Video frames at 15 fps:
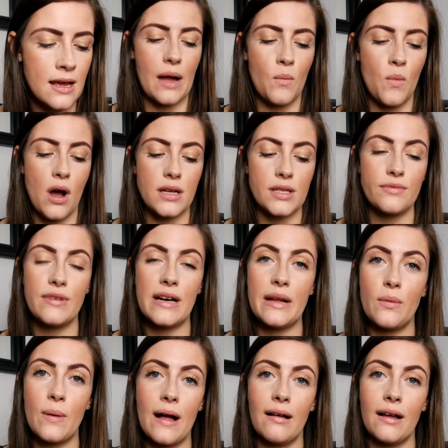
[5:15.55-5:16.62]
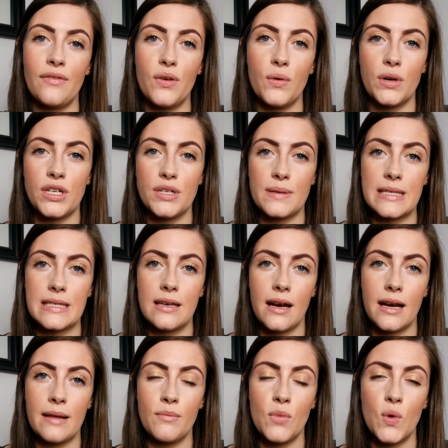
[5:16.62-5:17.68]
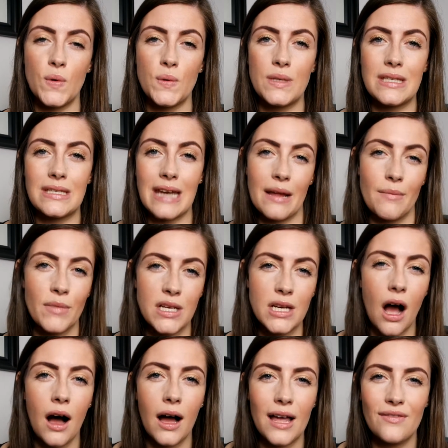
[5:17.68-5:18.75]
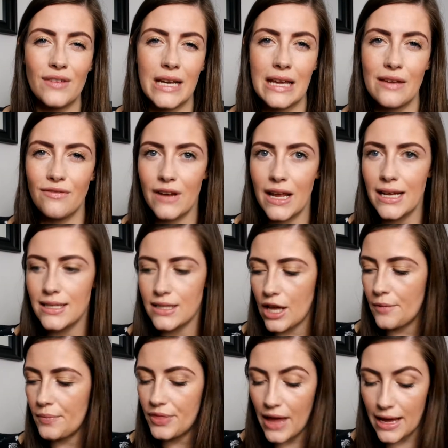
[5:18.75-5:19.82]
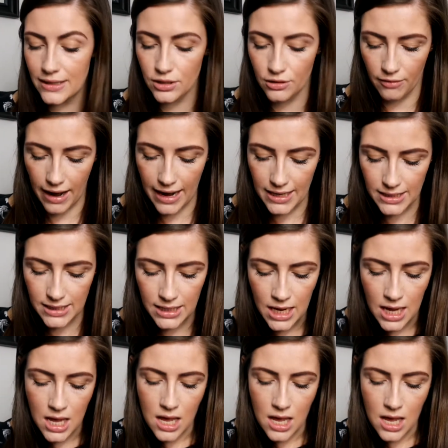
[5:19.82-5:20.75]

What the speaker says: and works really well if you want to do a slightly more statement eye of an evening, so that's great.